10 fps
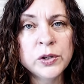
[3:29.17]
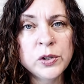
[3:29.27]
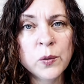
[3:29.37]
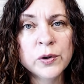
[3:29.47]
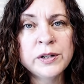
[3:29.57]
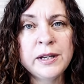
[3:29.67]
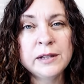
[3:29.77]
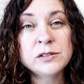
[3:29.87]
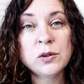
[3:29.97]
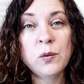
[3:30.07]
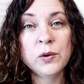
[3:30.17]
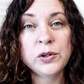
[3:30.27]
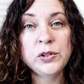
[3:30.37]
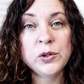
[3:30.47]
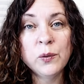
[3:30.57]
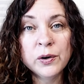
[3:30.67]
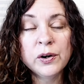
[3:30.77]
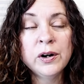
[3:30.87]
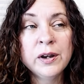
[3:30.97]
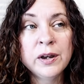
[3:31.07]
your needs or your